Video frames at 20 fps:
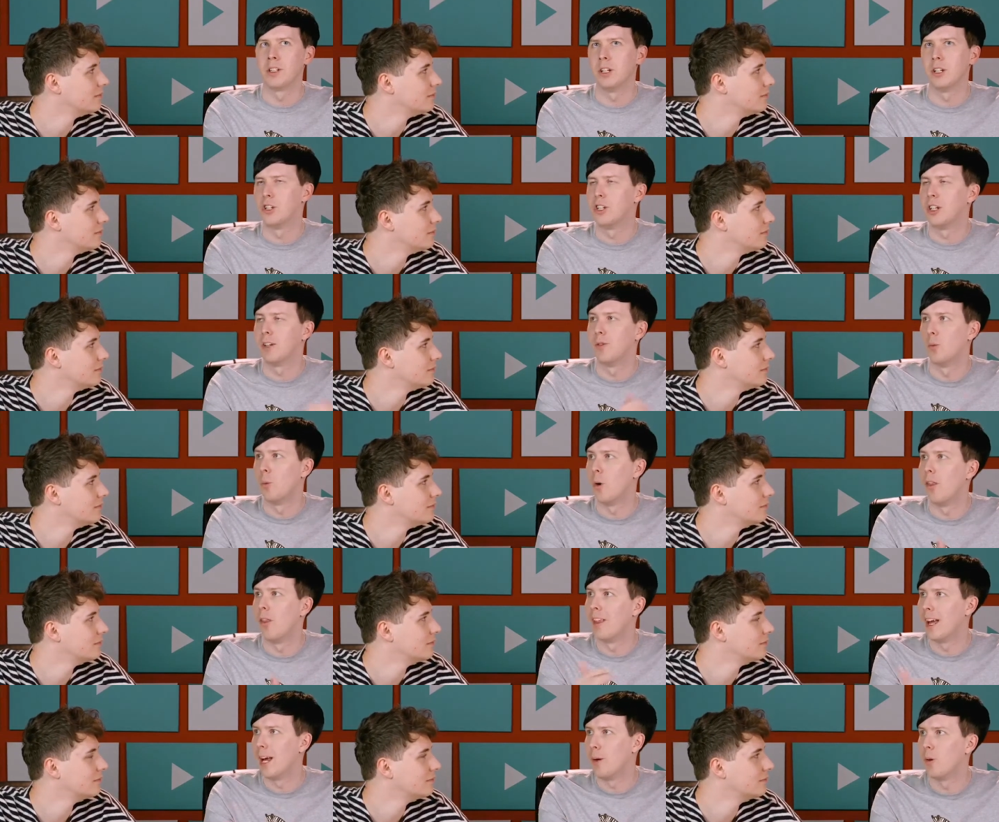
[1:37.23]
Speaker 1: searching
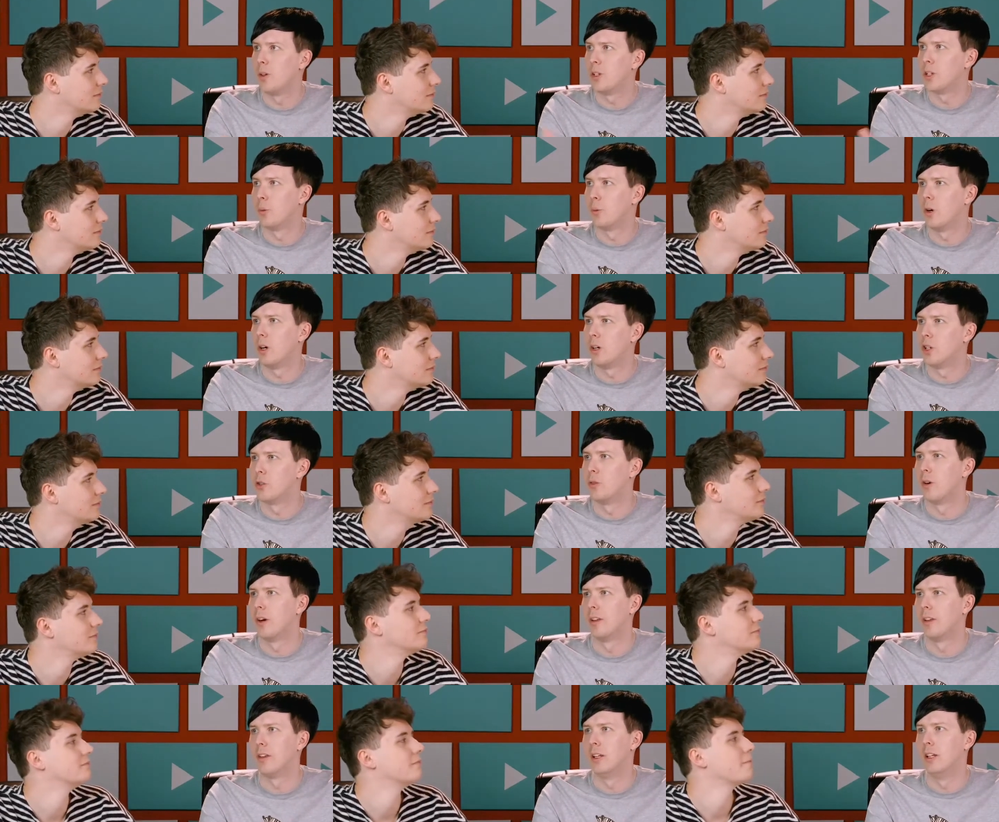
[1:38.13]
for what they want to
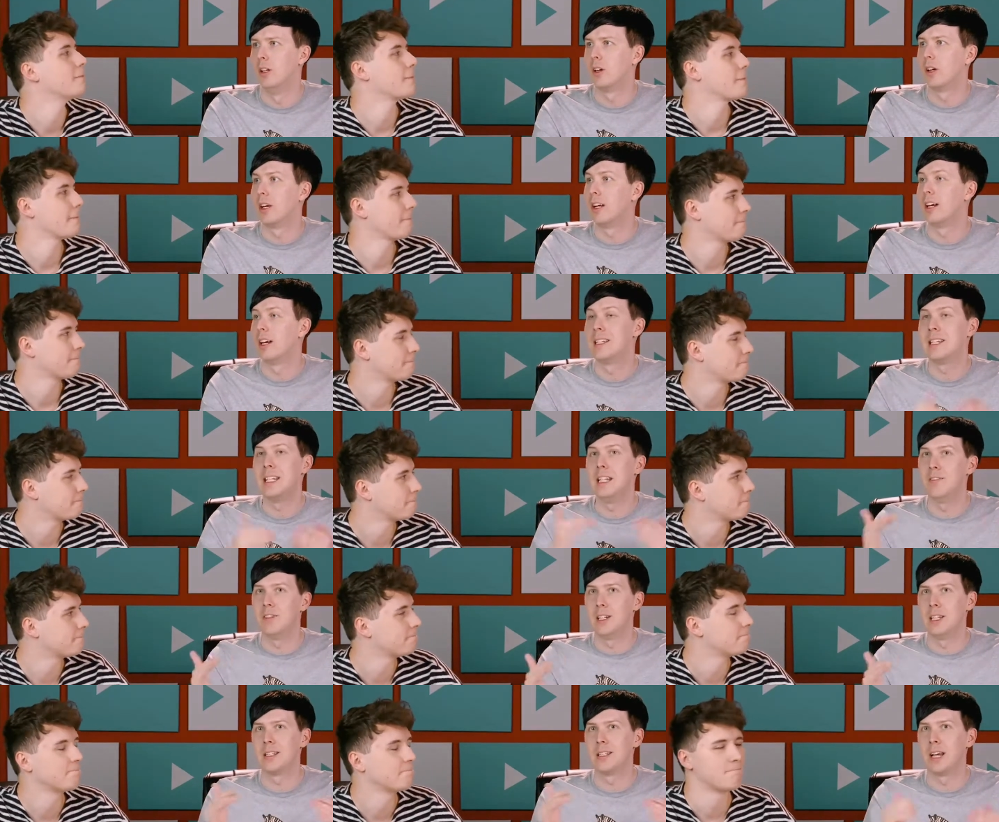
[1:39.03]
watch rather than looking at a TV